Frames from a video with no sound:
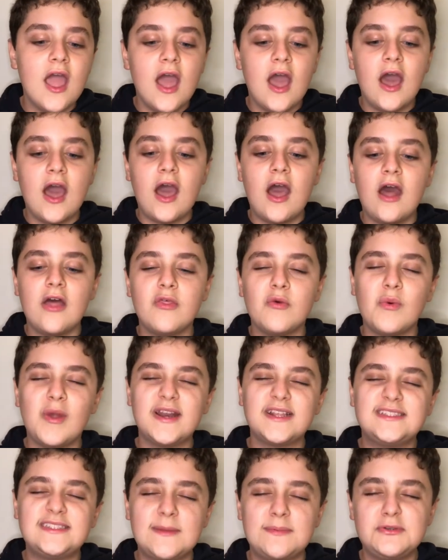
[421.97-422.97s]
Uh, the
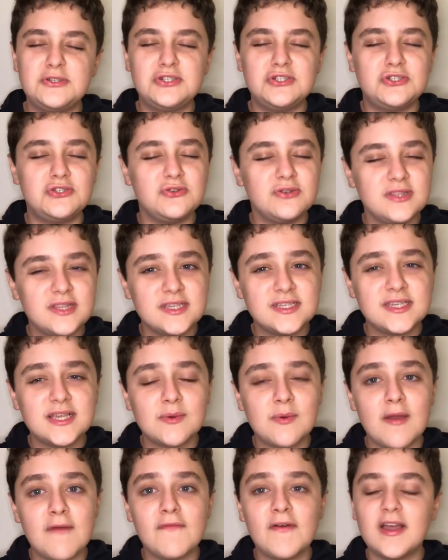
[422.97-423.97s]
one exception to this,
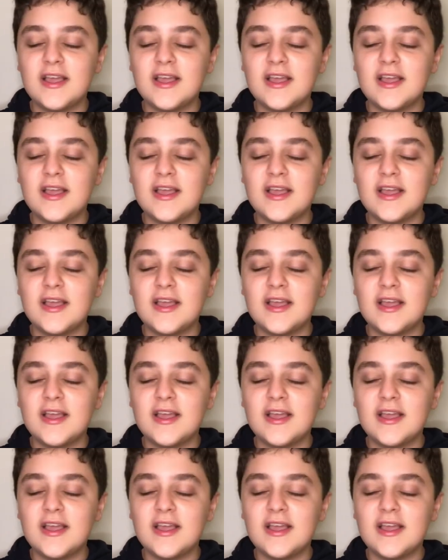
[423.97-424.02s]
however,